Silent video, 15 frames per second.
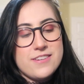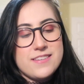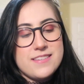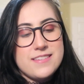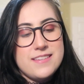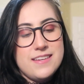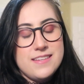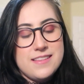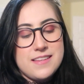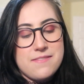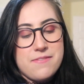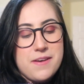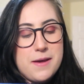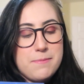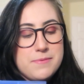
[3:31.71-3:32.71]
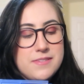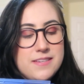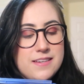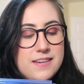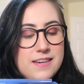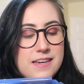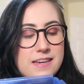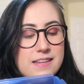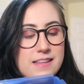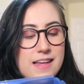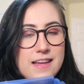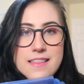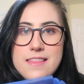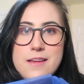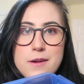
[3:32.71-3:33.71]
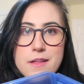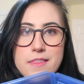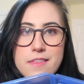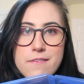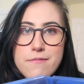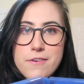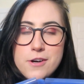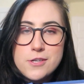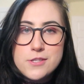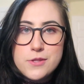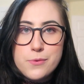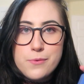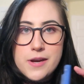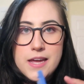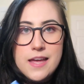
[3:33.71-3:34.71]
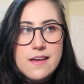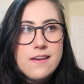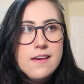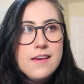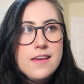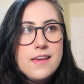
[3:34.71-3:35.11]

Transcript: just didn't live up to like the first three,